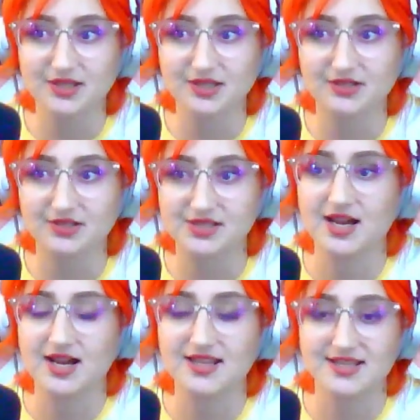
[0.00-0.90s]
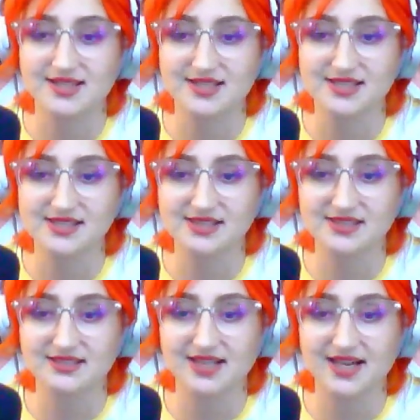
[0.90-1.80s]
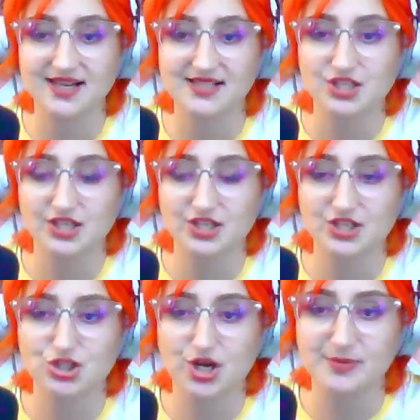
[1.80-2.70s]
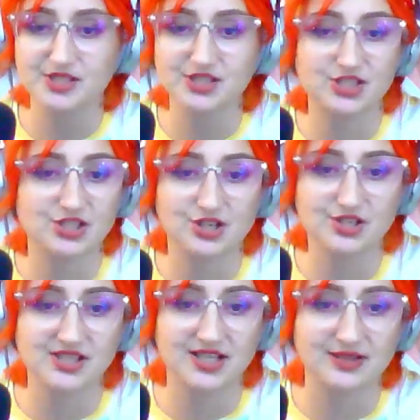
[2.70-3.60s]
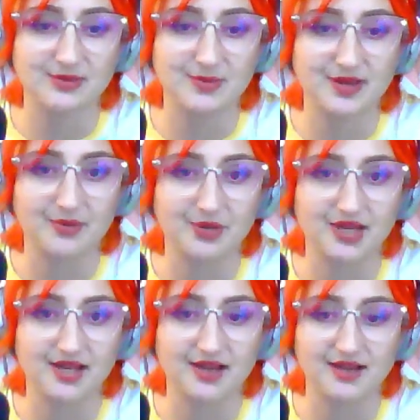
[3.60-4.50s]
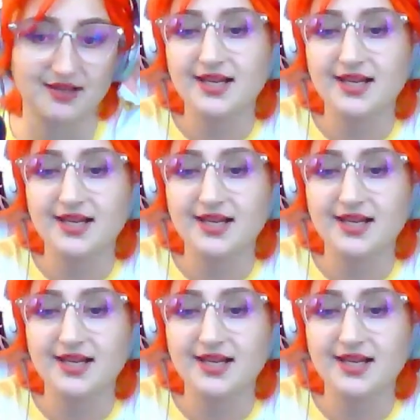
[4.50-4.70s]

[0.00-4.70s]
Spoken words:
Here it is. I think this is the last like shops and stalls item that we get.